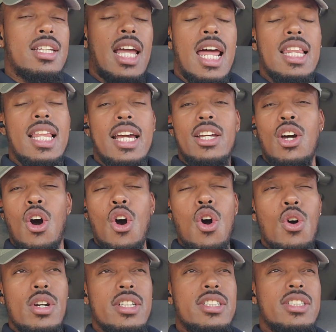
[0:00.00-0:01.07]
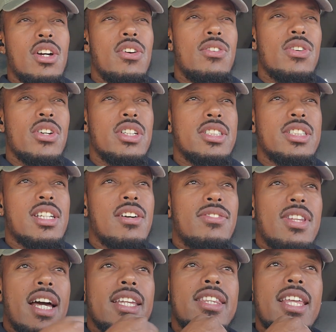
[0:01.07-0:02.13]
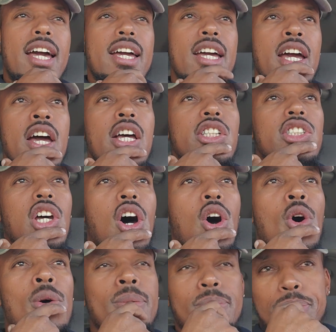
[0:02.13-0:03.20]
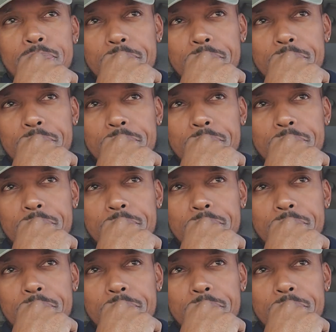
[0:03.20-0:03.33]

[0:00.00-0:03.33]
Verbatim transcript: Kind of like gold and silver and stuff like that. So